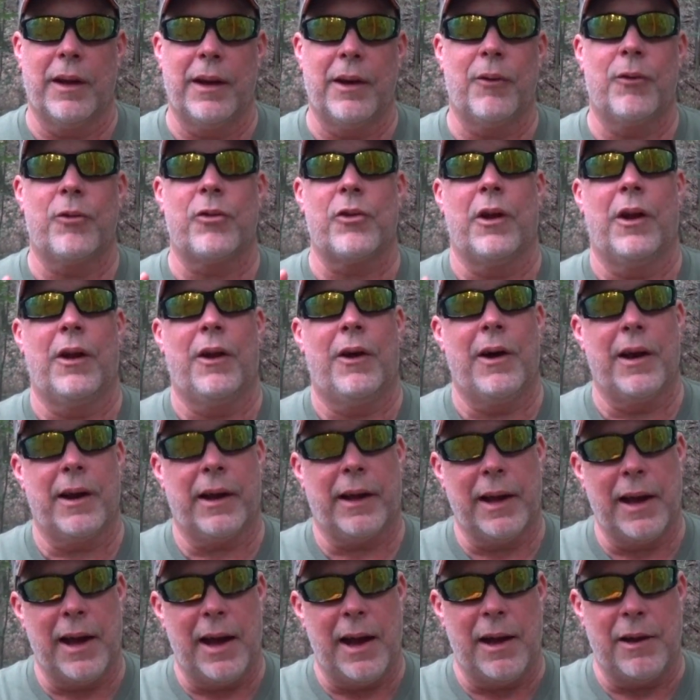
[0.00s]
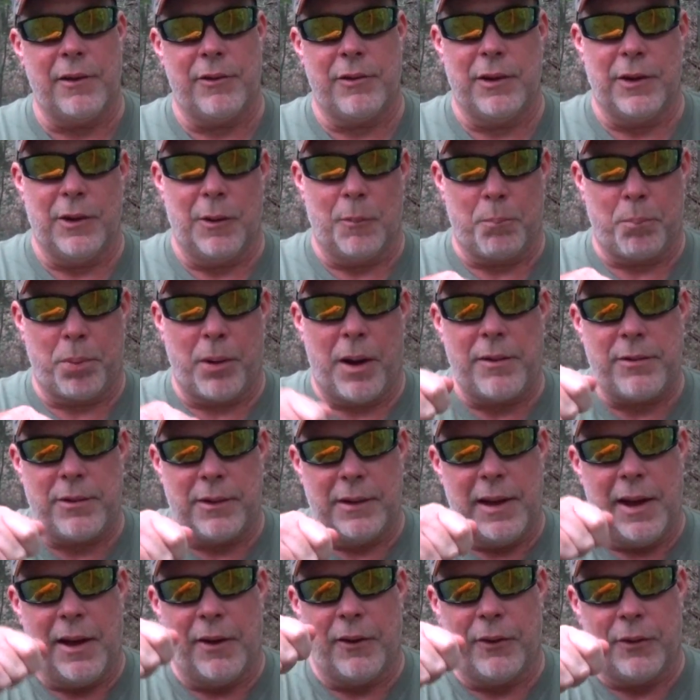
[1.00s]
And there was a lot of guys, you know,
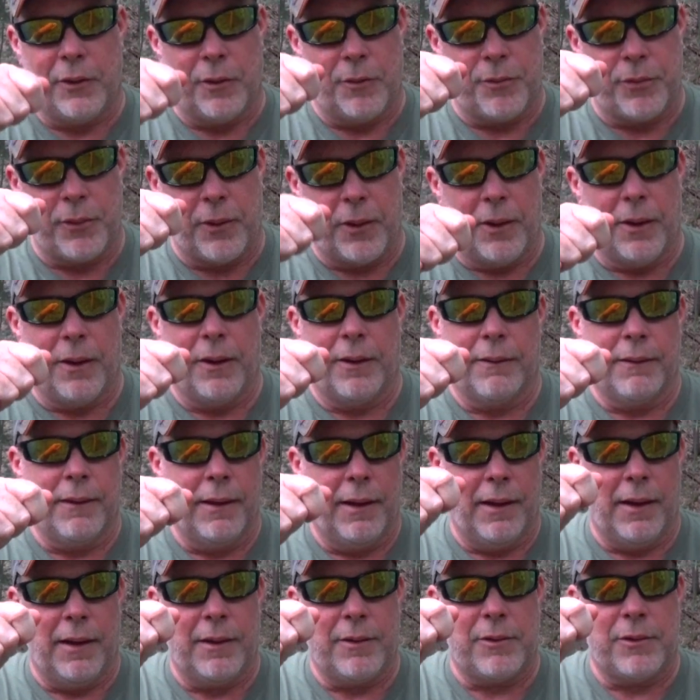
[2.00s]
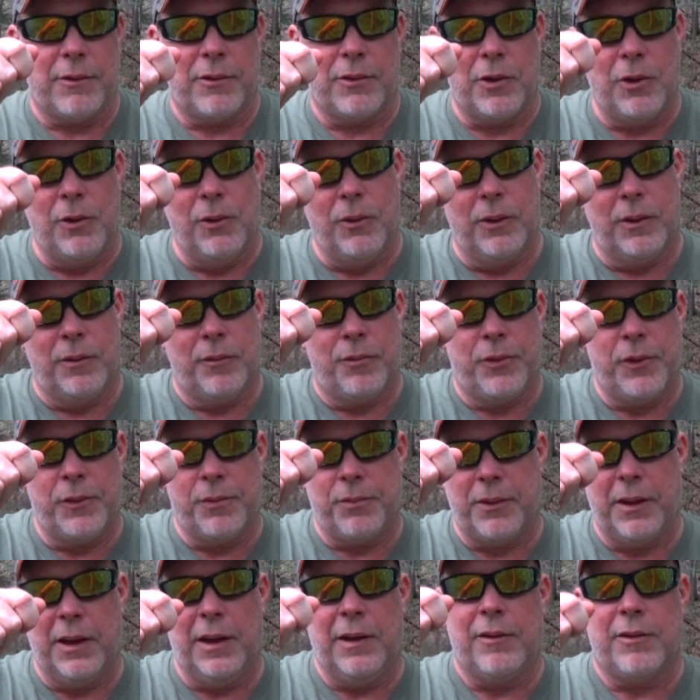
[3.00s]
pressing down on the fur. Eh, it's 2 and
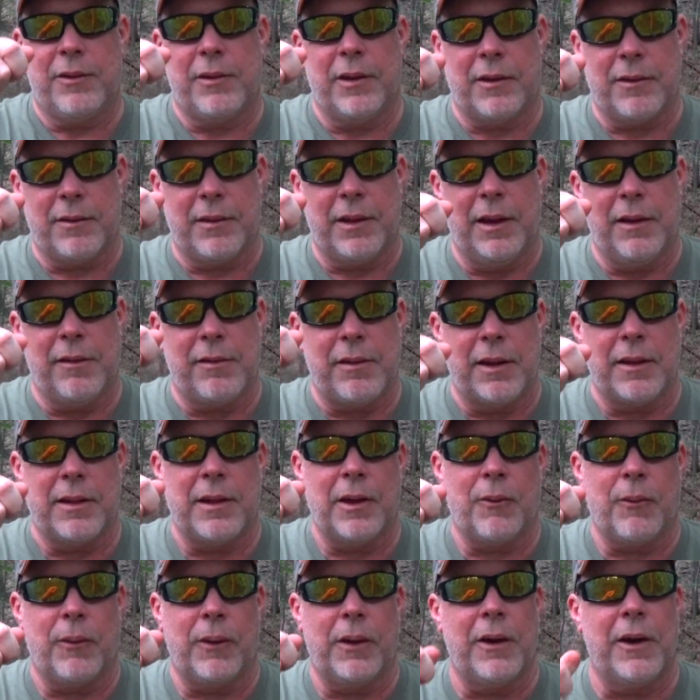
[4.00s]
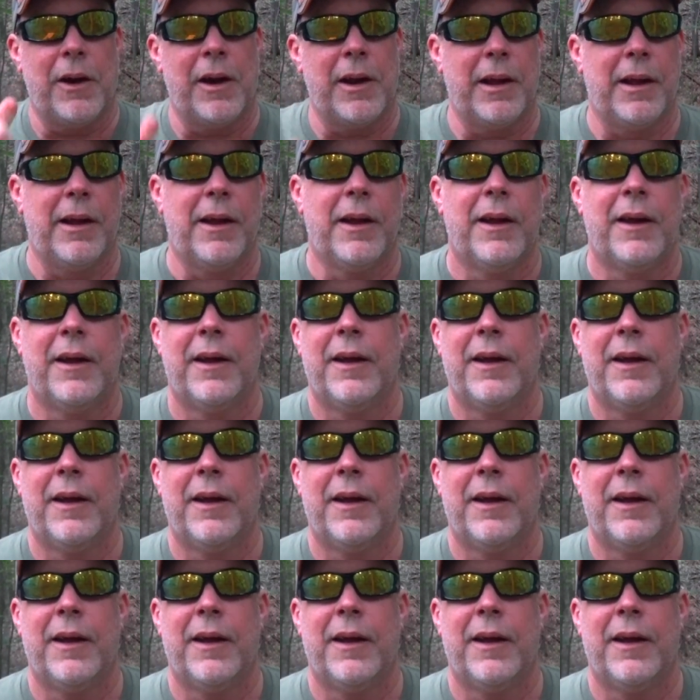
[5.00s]
15/16, I think we got it.